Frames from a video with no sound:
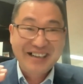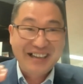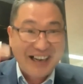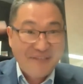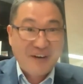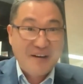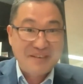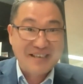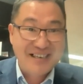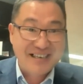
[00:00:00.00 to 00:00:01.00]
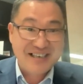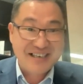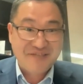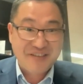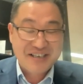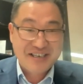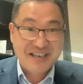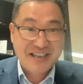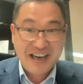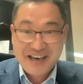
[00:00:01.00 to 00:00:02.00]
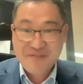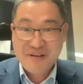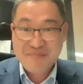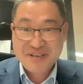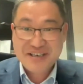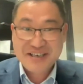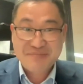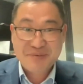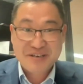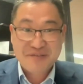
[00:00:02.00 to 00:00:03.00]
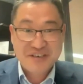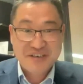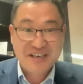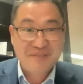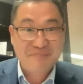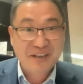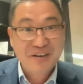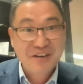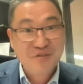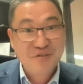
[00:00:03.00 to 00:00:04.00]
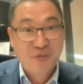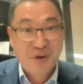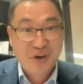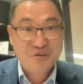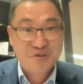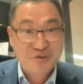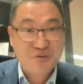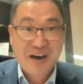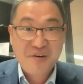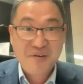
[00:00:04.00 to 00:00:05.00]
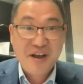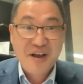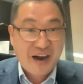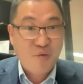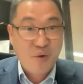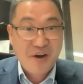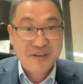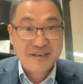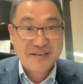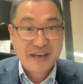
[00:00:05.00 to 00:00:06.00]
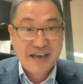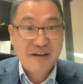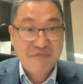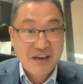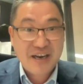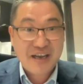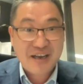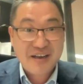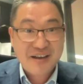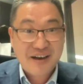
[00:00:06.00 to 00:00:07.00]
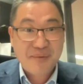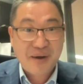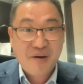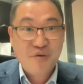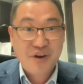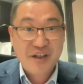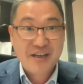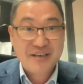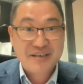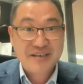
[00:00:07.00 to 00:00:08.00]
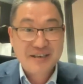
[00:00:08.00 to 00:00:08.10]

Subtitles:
95% sensitivity, 91% specificity, but then you're not sure how well this AI really, I mean, how good it is.